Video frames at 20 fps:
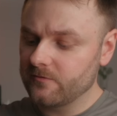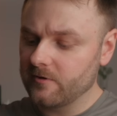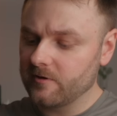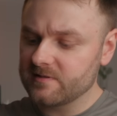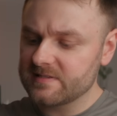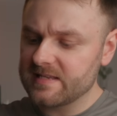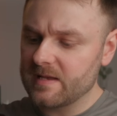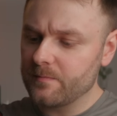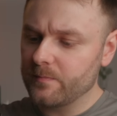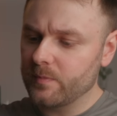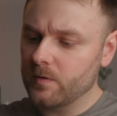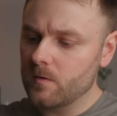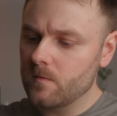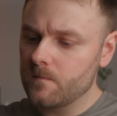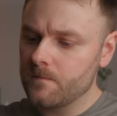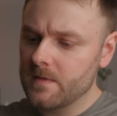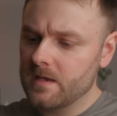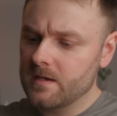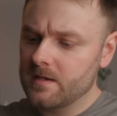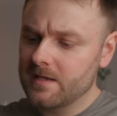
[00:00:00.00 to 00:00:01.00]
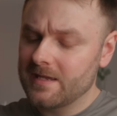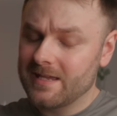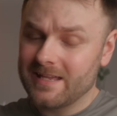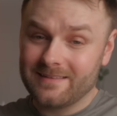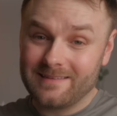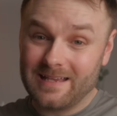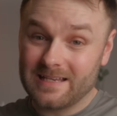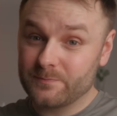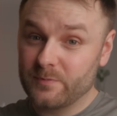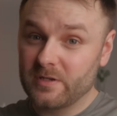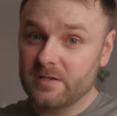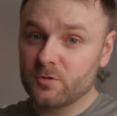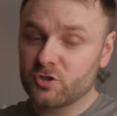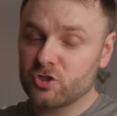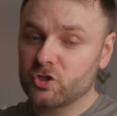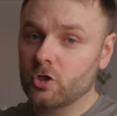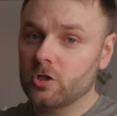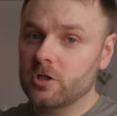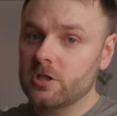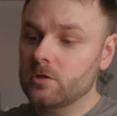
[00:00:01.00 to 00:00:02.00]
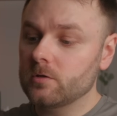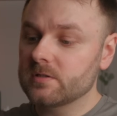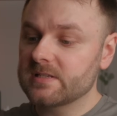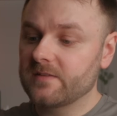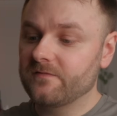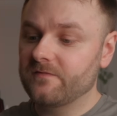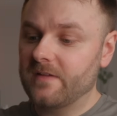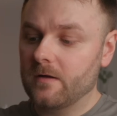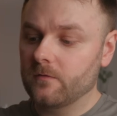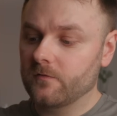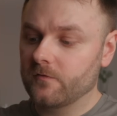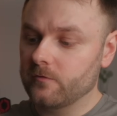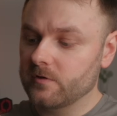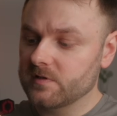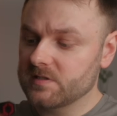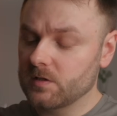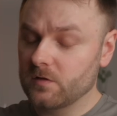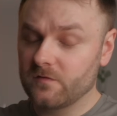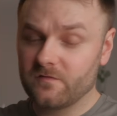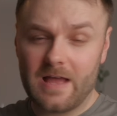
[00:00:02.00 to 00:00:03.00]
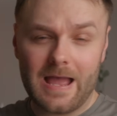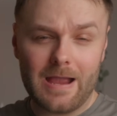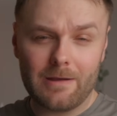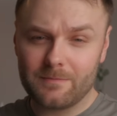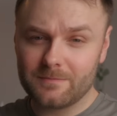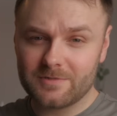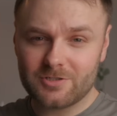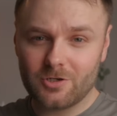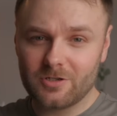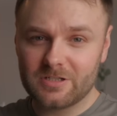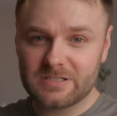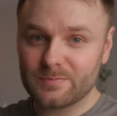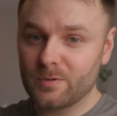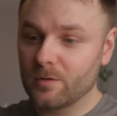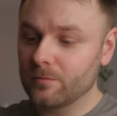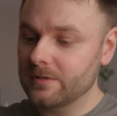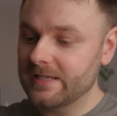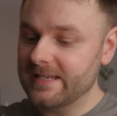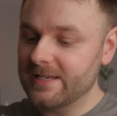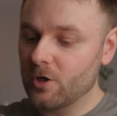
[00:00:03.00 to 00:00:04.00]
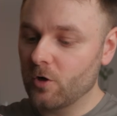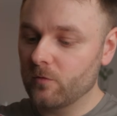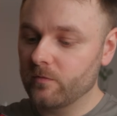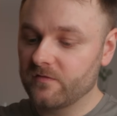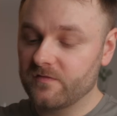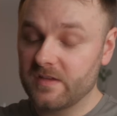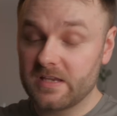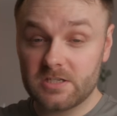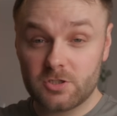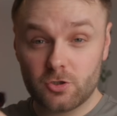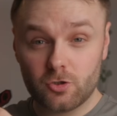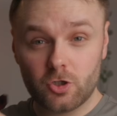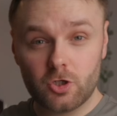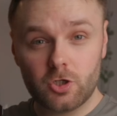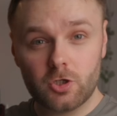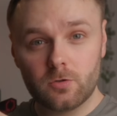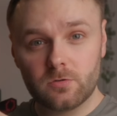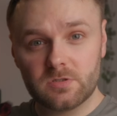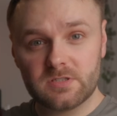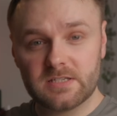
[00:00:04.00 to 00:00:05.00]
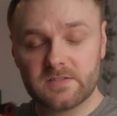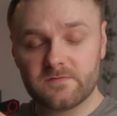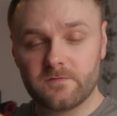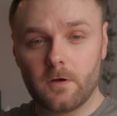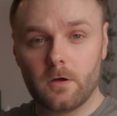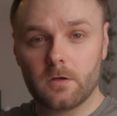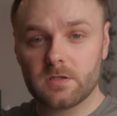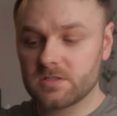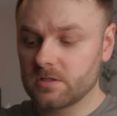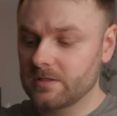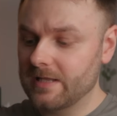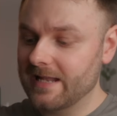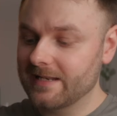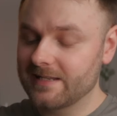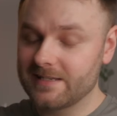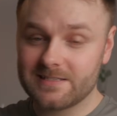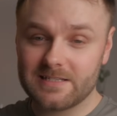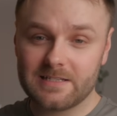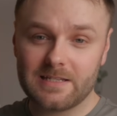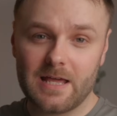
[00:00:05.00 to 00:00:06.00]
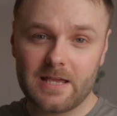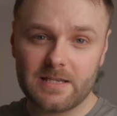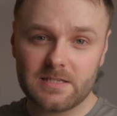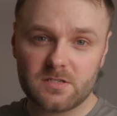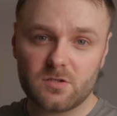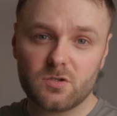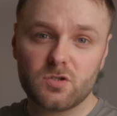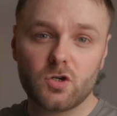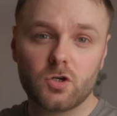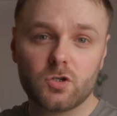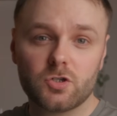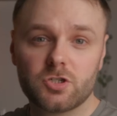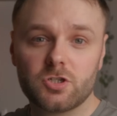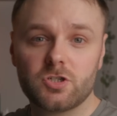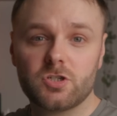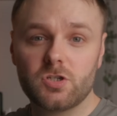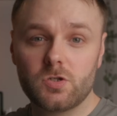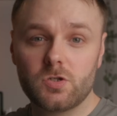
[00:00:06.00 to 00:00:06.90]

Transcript: for example. That's pretty much the only use I found for it so far. I'm sure there's probably other things you could use this for, so that is a nice touch